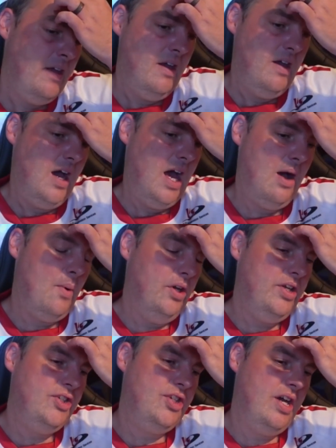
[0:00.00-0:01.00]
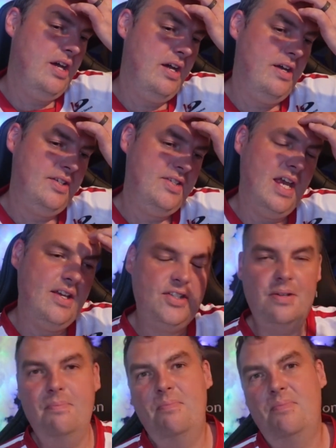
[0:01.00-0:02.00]
And I wanted to take
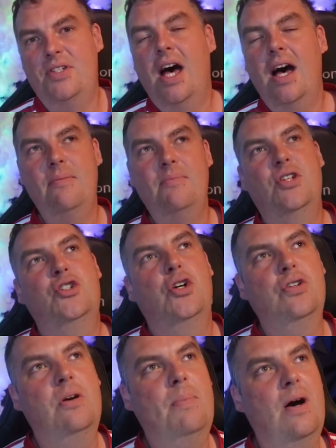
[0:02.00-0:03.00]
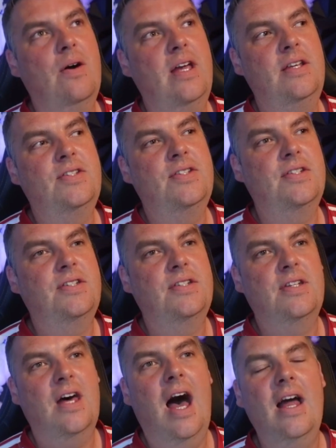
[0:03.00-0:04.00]
some time to talk about
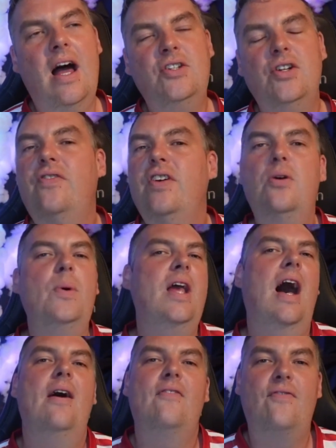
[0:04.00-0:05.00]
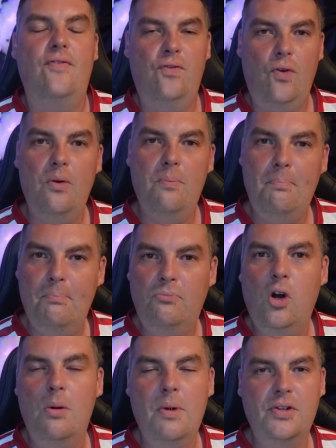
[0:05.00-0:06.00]
I don't think we have
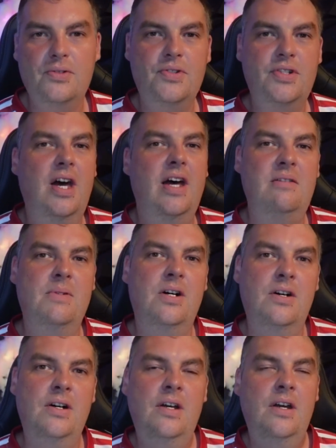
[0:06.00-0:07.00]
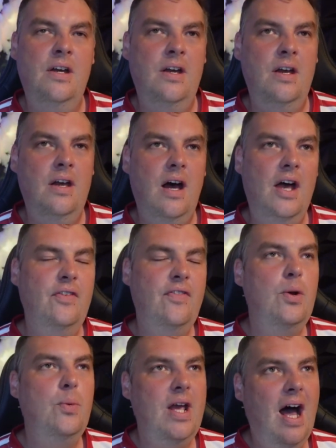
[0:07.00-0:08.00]
role models anymore. I don't think
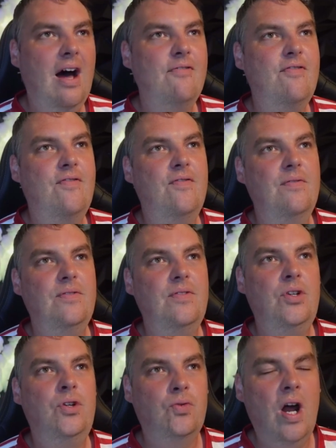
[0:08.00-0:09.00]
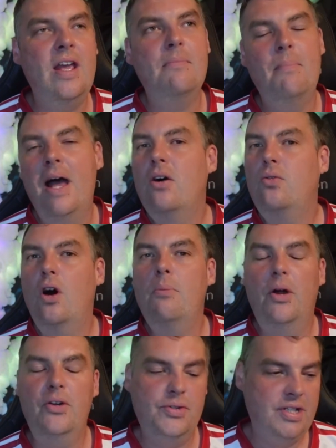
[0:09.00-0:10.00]
we have great male role
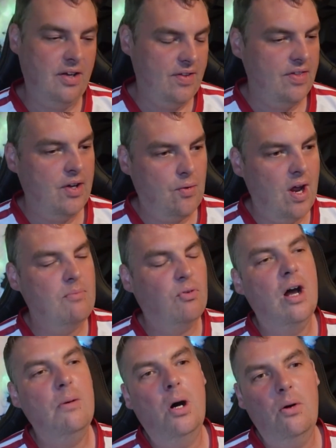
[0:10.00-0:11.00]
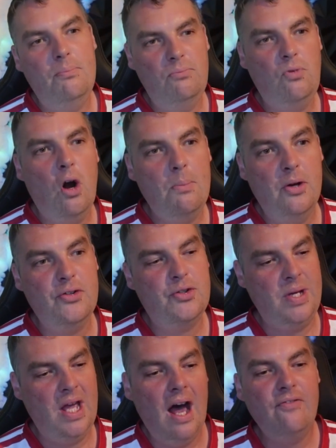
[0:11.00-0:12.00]
models. And I think the great role models we
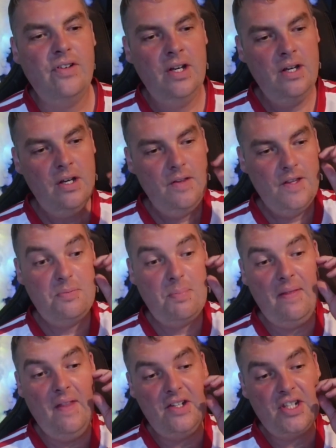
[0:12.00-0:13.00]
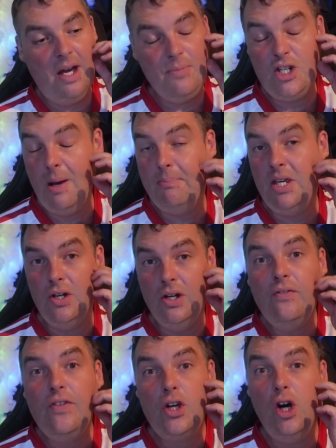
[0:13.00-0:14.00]
have, they spend their time championing
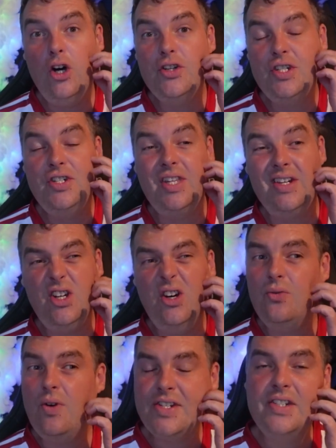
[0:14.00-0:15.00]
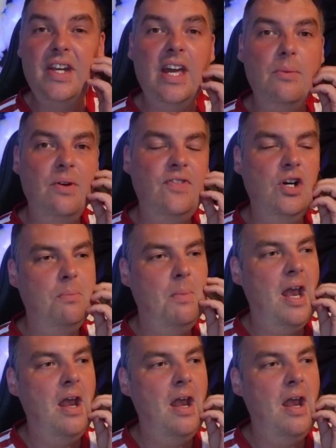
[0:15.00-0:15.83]
other causes that don't resonate with young men.